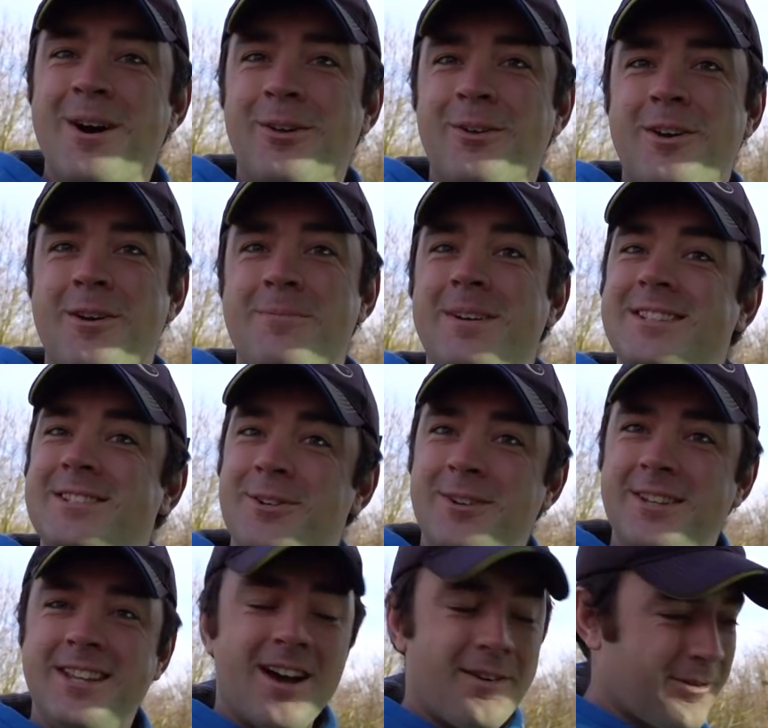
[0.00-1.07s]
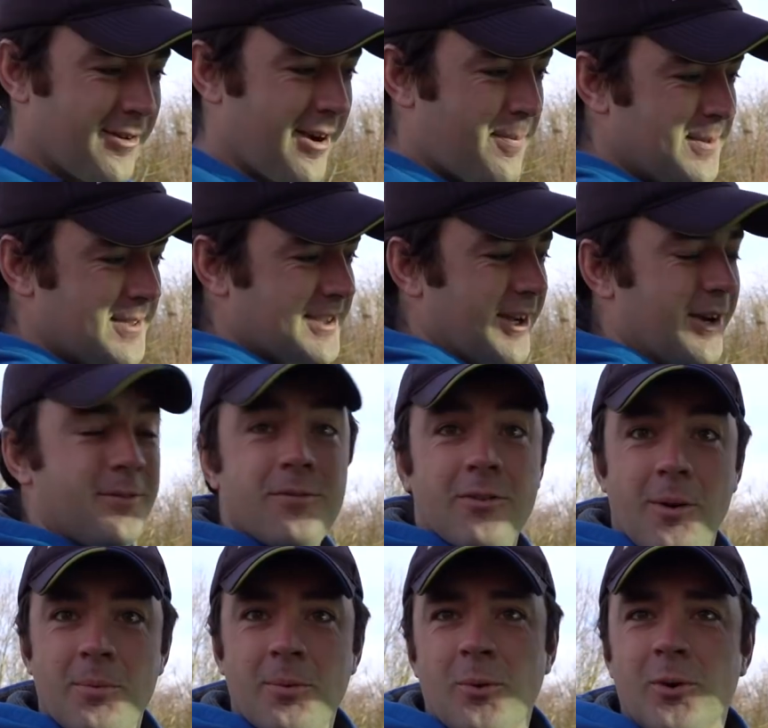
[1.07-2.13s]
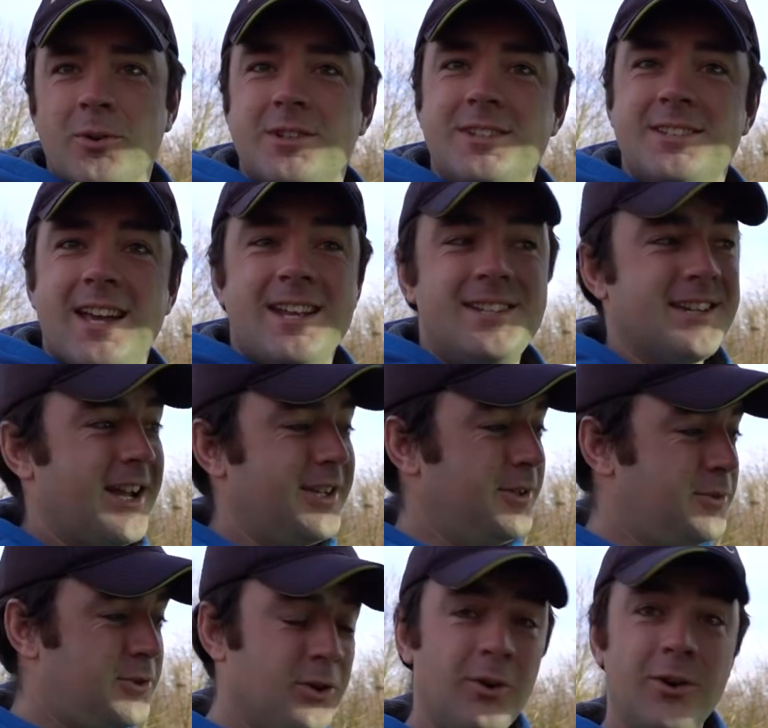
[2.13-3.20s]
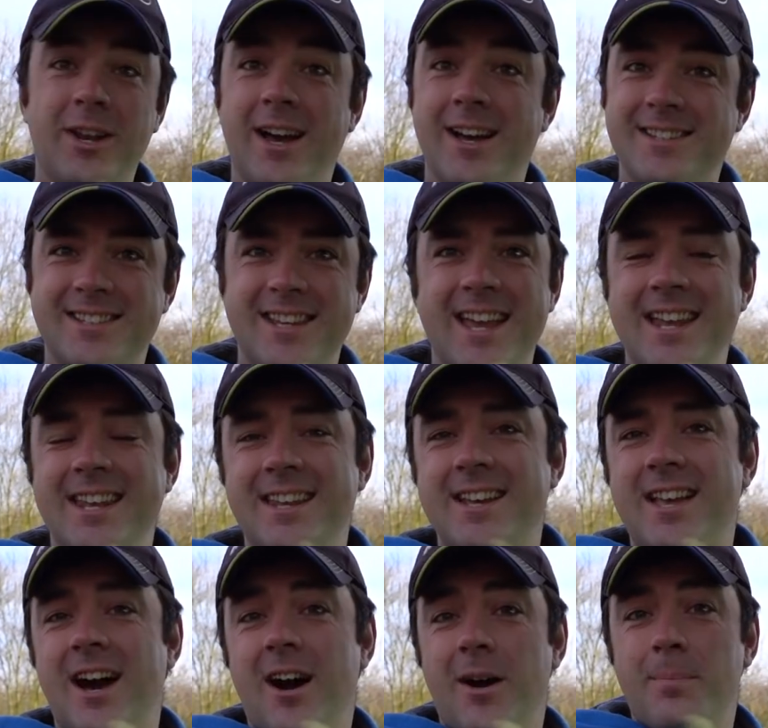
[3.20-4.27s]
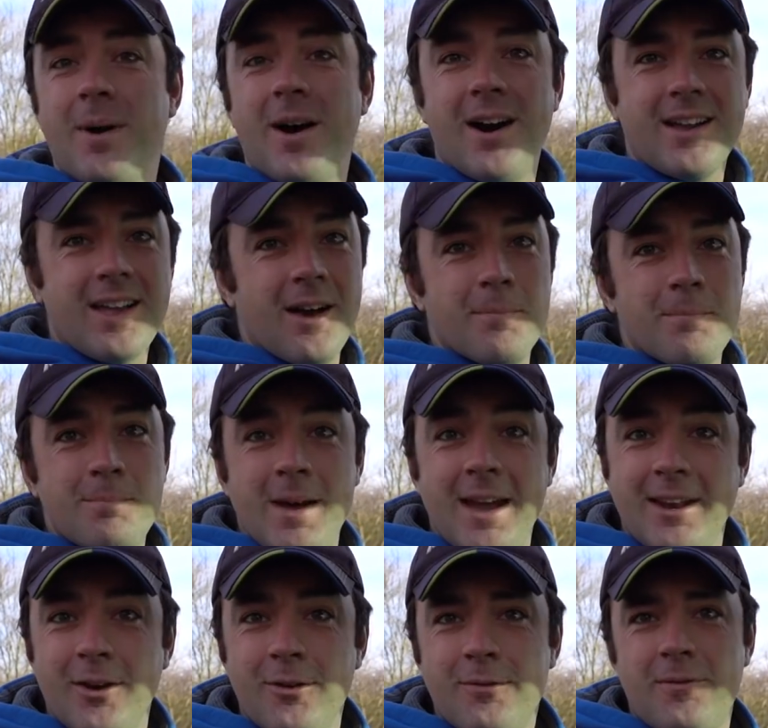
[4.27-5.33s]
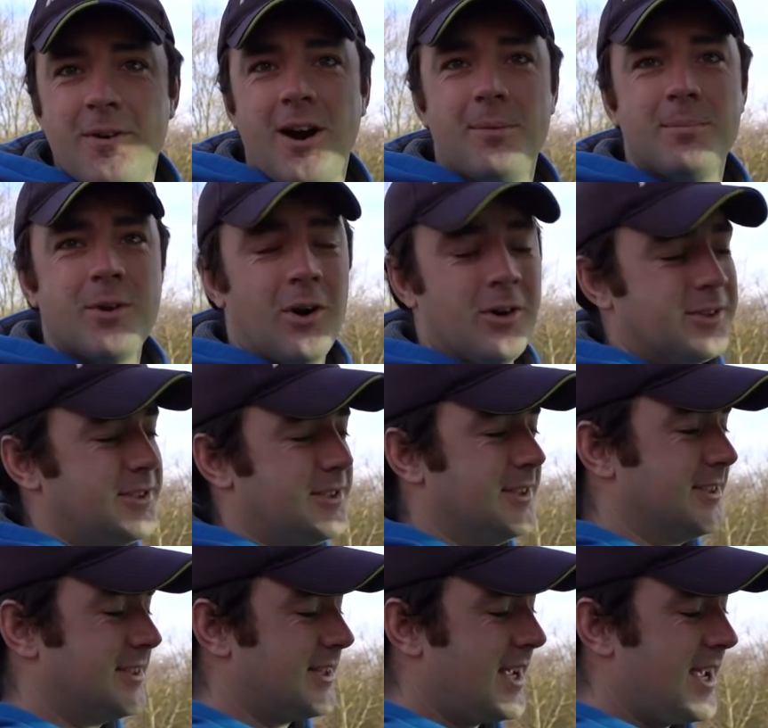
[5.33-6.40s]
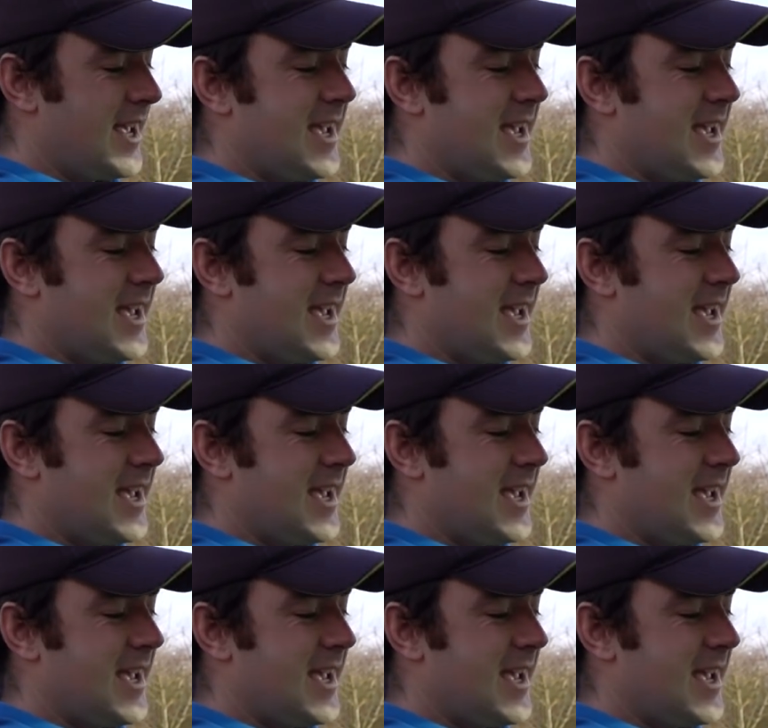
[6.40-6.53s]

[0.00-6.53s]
welcome to another episode from the Water's Edge, and you join us in the car park at Meadow Farm Cottages.